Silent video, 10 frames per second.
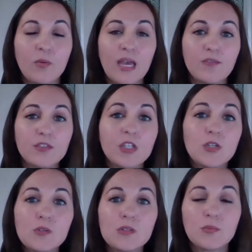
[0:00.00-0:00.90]
we have to
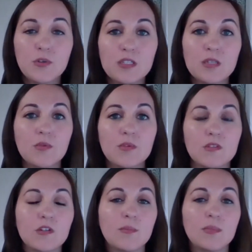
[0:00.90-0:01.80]
use the principles
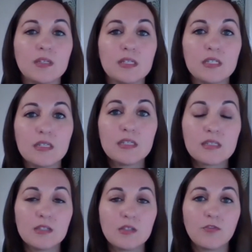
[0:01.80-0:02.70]
that are built into these
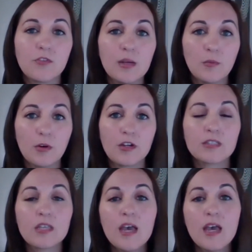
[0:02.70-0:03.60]
legal frameworks